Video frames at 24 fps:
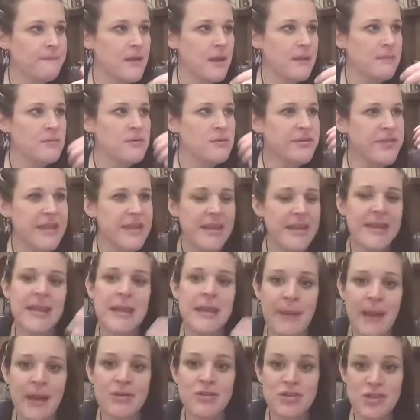I'm thinking
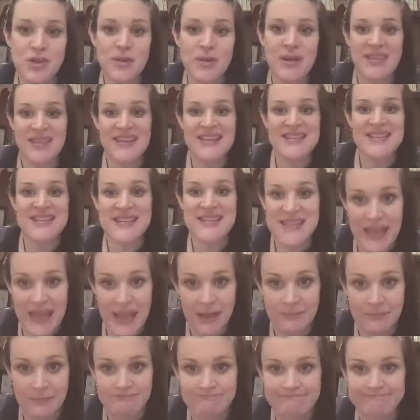about doing this
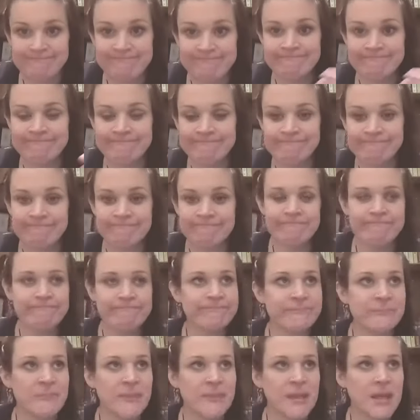thing,
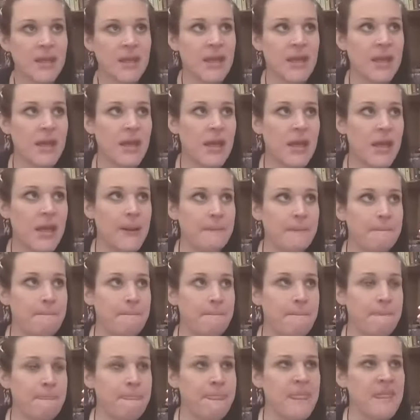
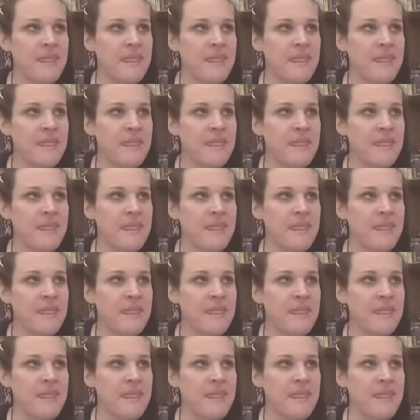the